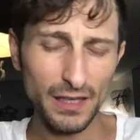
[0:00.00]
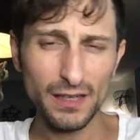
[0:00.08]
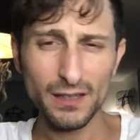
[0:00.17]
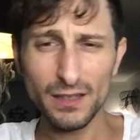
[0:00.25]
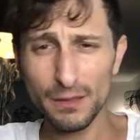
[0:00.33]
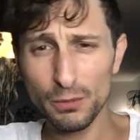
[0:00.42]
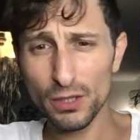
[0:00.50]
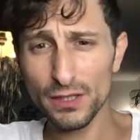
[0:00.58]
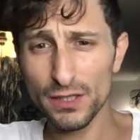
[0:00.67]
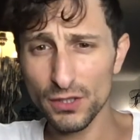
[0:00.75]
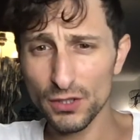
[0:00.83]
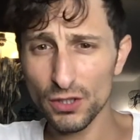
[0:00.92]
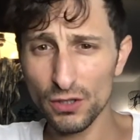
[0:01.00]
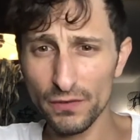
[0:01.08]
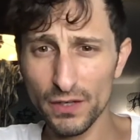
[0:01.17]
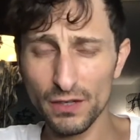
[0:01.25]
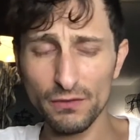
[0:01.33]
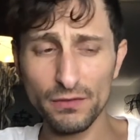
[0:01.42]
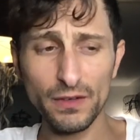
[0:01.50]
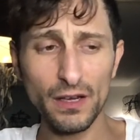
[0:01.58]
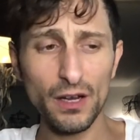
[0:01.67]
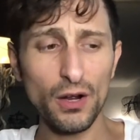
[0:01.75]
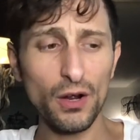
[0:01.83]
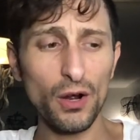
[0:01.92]
Liberal and conservative
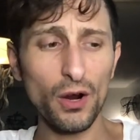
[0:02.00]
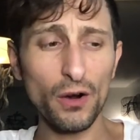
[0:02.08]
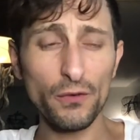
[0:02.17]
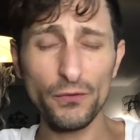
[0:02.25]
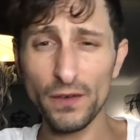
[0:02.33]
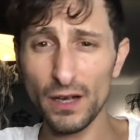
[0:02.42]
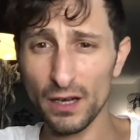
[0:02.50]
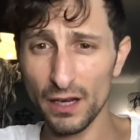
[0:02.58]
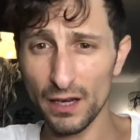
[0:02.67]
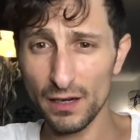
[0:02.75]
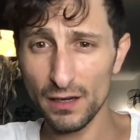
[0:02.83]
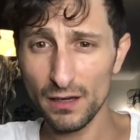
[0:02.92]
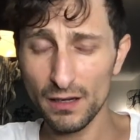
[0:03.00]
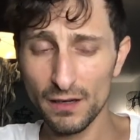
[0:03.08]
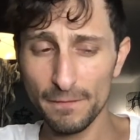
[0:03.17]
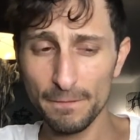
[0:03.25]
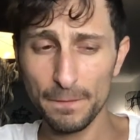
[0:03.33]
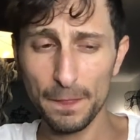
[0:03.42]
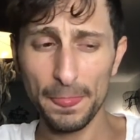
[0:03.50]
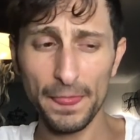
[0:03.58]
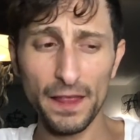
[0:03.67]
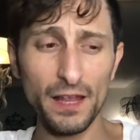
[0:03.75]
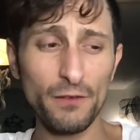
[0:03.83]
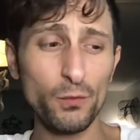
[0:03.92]
are fine
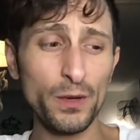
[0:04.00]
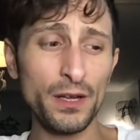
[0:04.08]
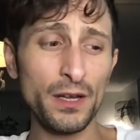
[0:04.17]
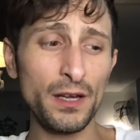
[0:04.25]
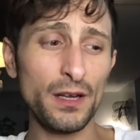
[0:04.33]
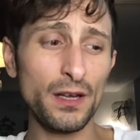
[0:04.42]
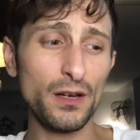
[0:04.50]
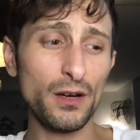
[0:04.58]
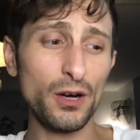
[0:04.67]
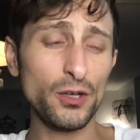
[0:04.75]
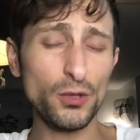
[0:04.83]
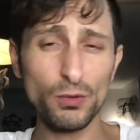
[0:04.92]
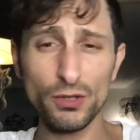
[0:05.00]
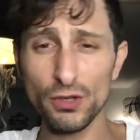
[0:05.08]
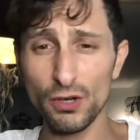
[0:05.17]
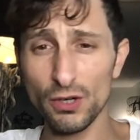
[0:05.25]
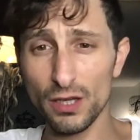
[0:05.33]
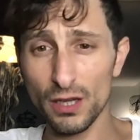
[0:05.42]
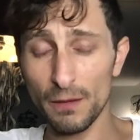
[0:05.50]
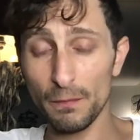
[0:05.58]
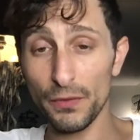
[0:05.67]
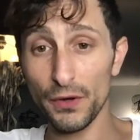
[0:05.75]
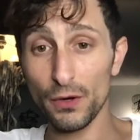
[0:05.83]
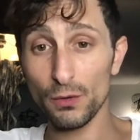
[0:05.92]
if we are to return to them
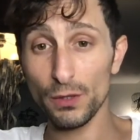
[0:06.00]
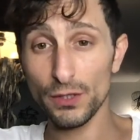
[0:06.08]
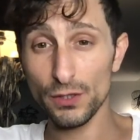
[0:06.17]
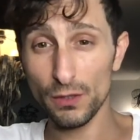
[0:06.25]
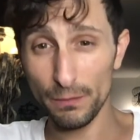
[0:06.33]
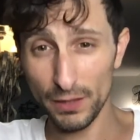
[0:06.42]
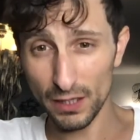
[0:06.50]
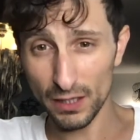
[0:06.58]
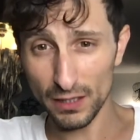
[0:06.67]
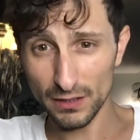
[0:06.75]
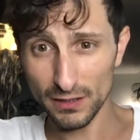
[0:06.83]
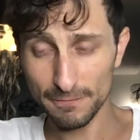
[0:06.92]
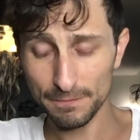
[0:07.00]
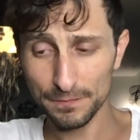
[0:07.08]
their original meanings.